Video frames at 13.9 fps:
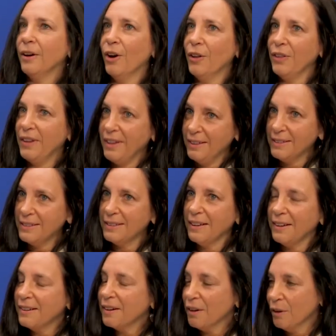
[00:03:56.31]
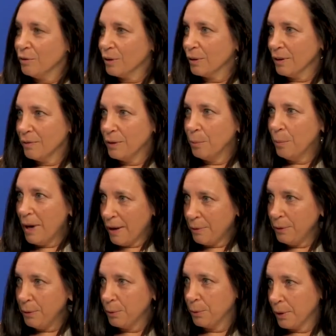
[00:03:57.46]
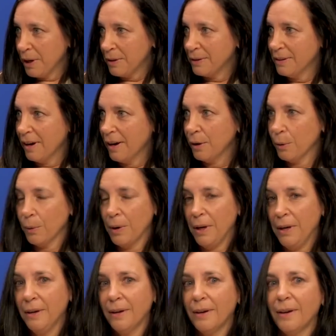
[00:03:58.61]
on the inside cover of the Matthew Grant diary,